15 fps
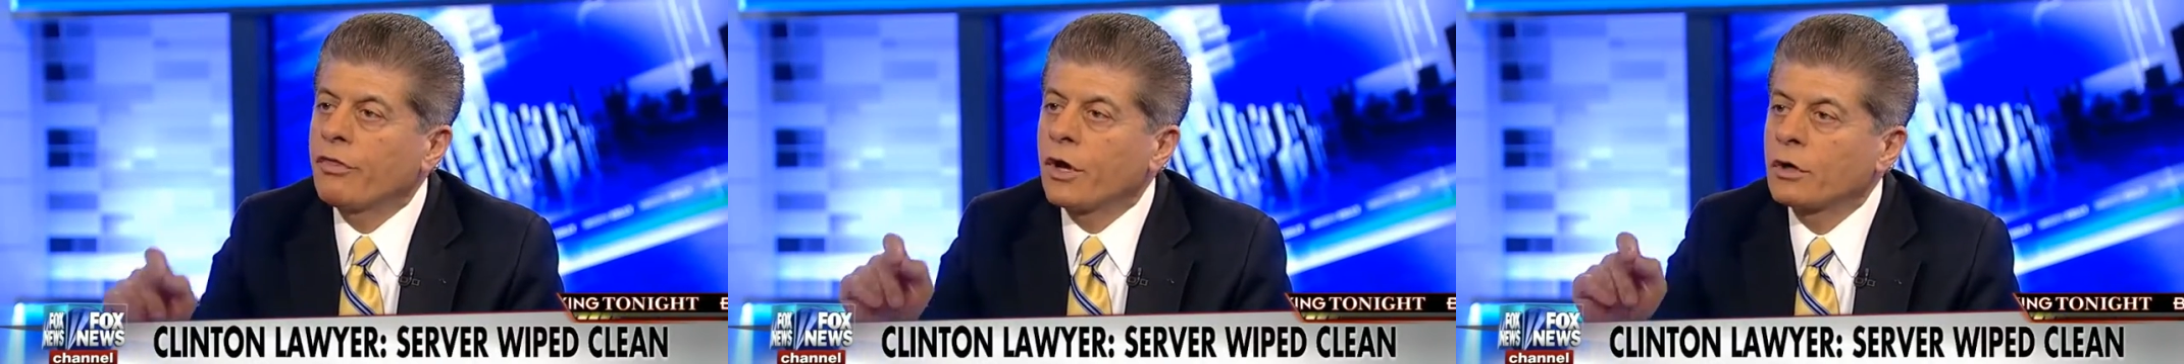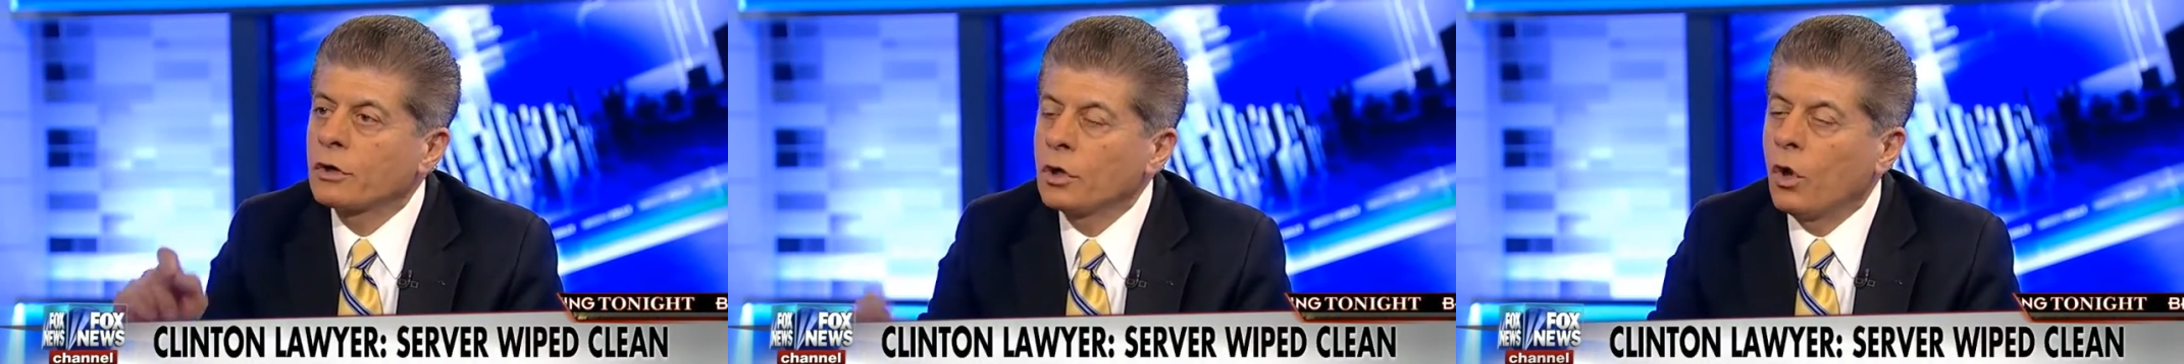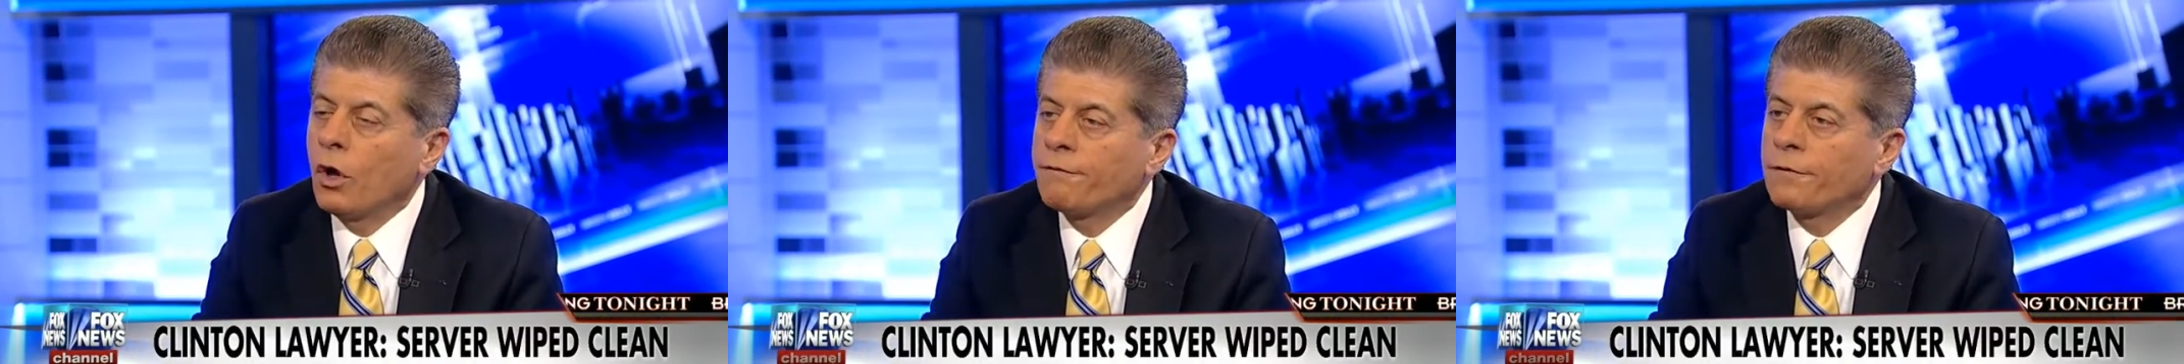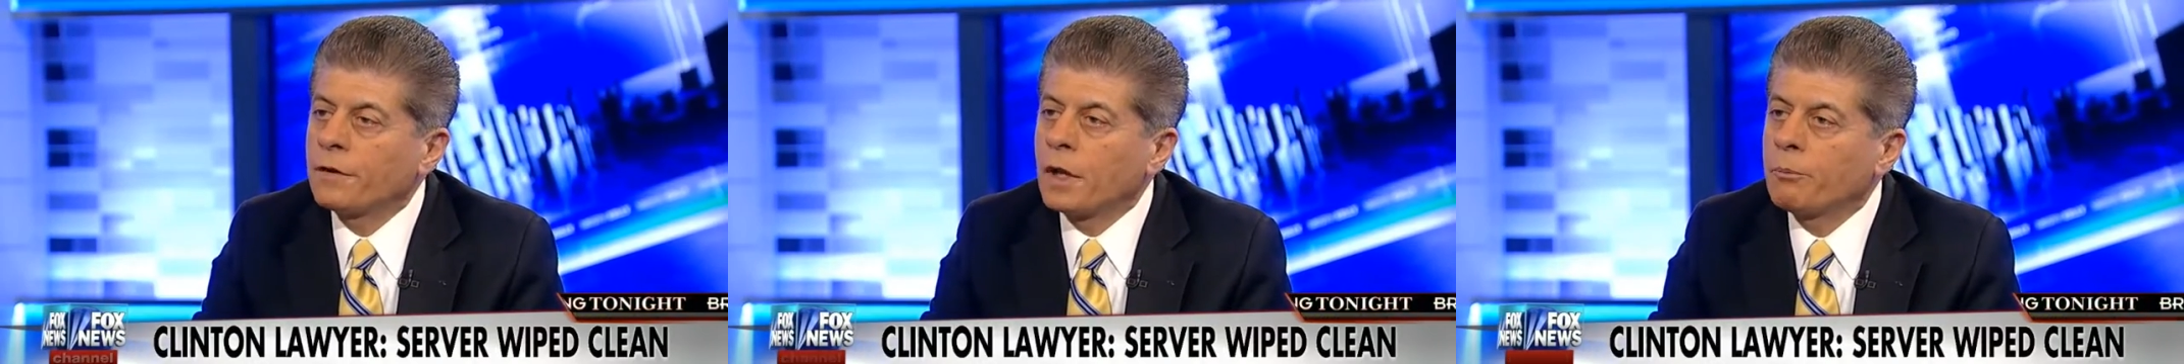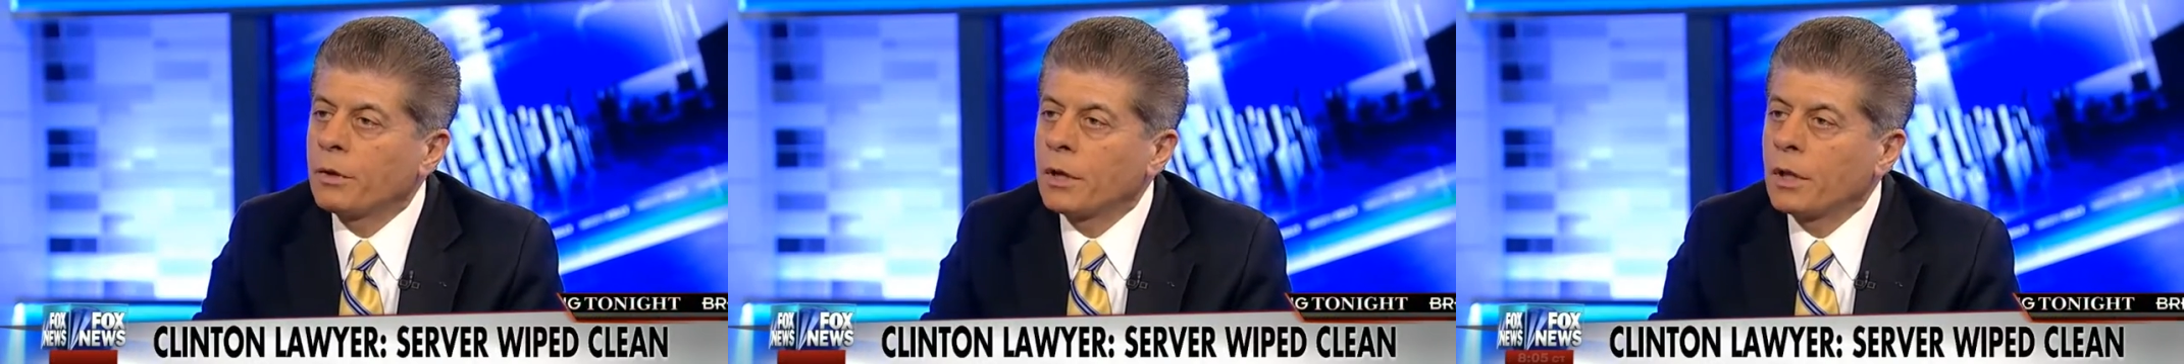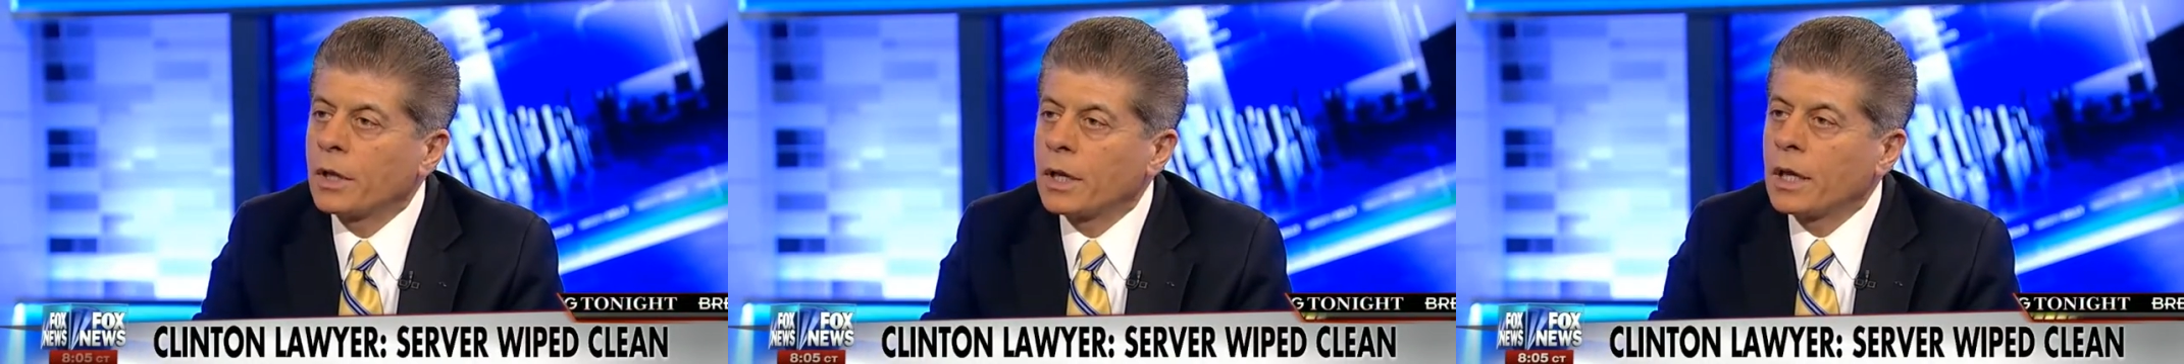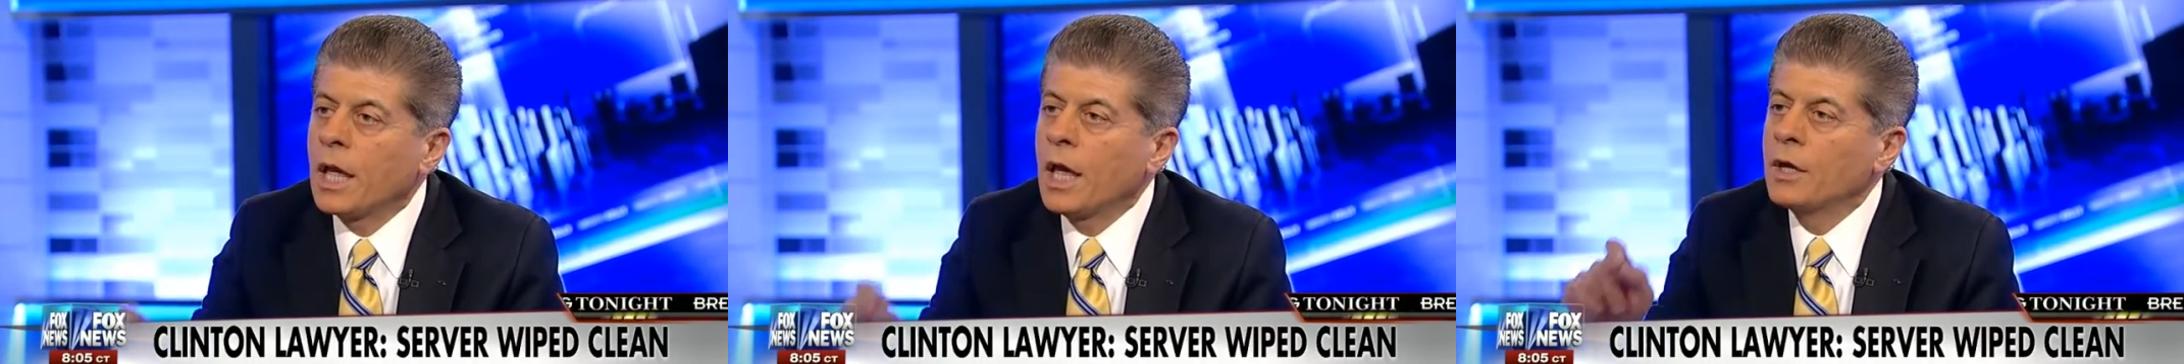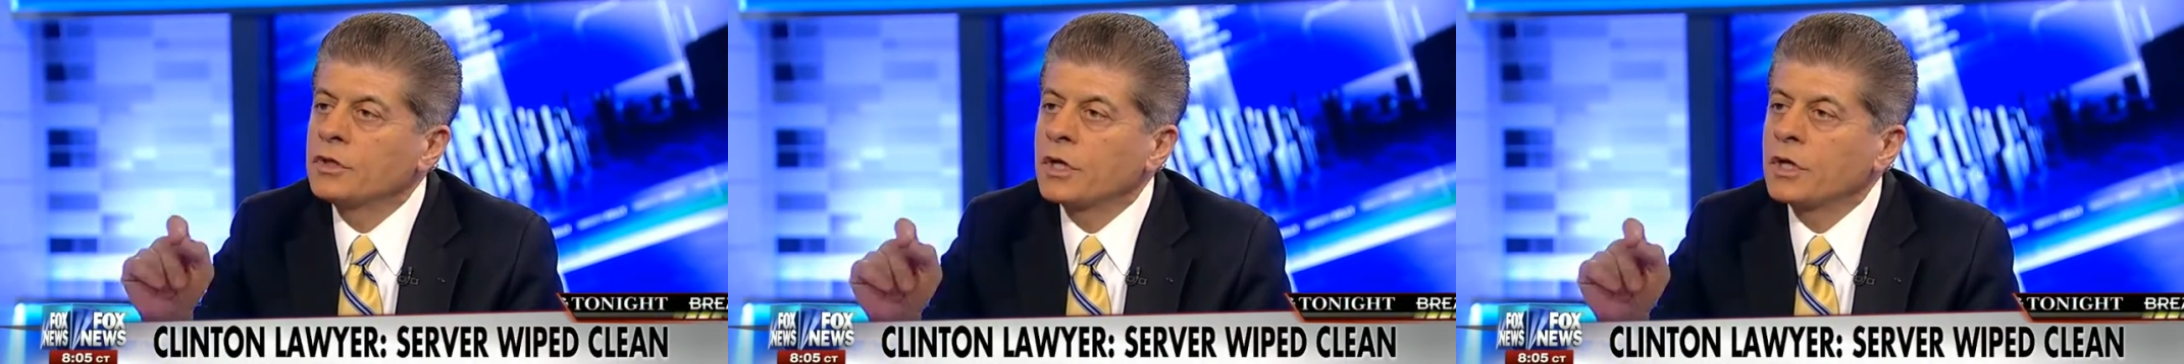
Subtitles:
their lawful ability